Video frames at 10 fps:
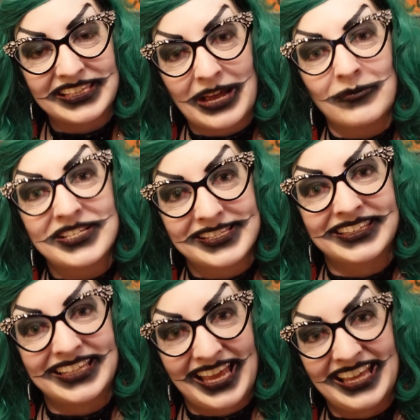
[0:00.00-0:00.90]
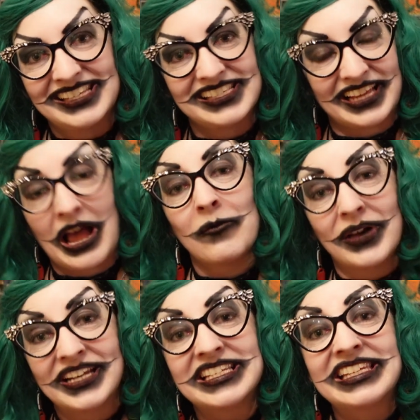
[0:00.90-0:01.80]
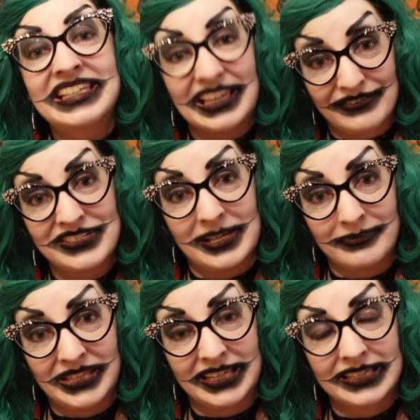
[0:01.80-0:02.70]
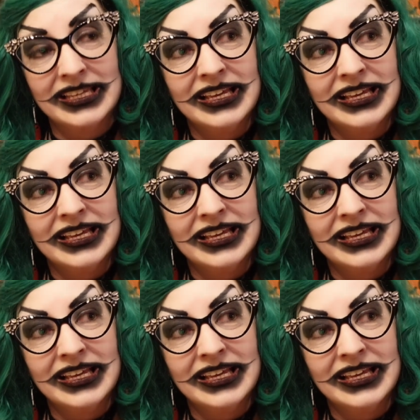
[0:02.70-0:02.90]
that wasn't the case. Like I wanted to give something.